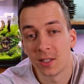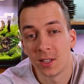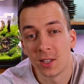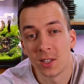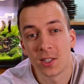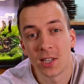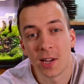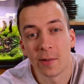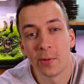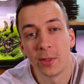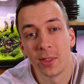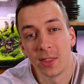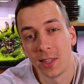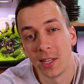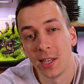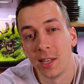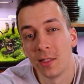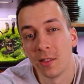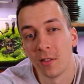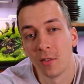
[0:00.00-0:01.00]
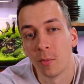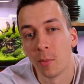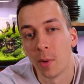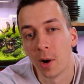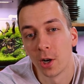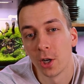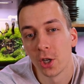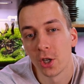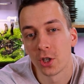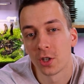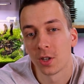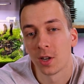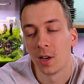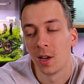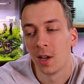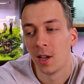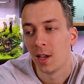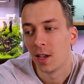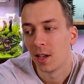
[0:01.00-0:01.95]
the 17th of March.